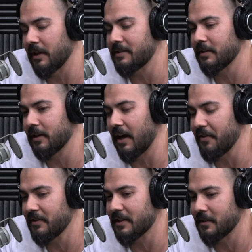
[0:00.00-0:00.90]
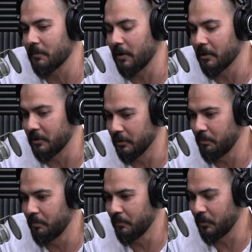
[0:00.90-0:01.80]
That's a. I think that's a, a
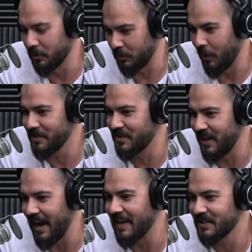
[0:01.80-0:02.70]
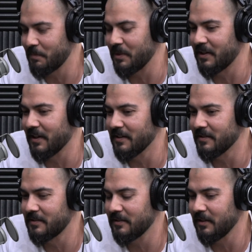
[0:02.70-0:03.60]
good good question to ask
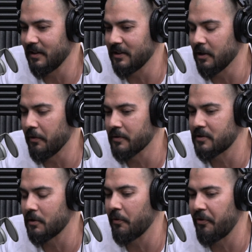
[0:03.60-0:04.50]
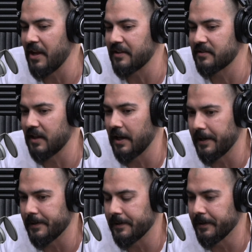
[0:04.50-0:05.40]
because you know there's certain things
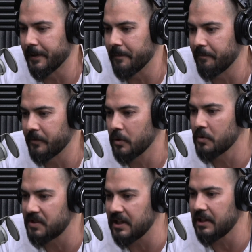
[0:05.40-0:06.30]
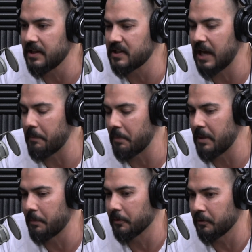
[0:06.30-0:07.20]
that um, you see these type of
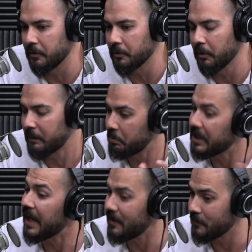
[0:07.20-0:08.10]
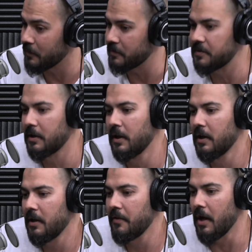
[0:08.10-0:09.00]
people do, like behaviors
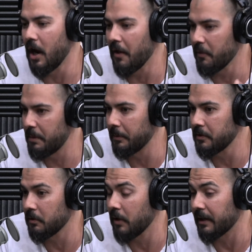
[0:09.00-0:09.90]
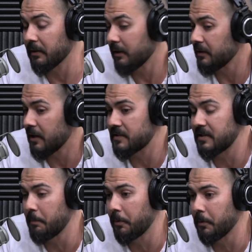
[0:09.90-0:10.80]
that other people knew. Like a, a
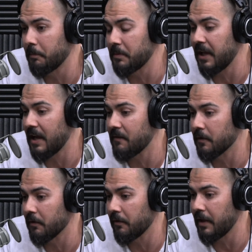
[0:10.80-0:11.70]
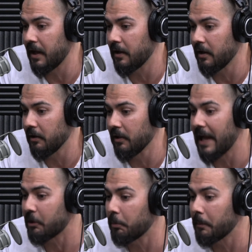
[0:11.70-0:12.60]
simple behavior that uh,
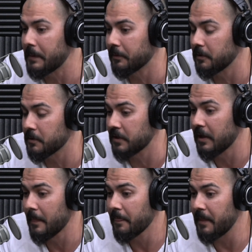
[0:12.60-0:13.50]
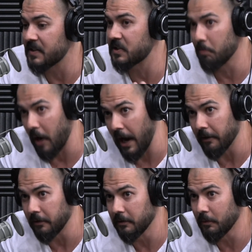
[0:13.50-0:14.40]
likable people do is they
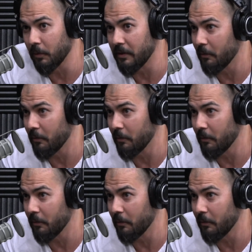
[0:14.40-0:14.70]
smile when mm-hmm.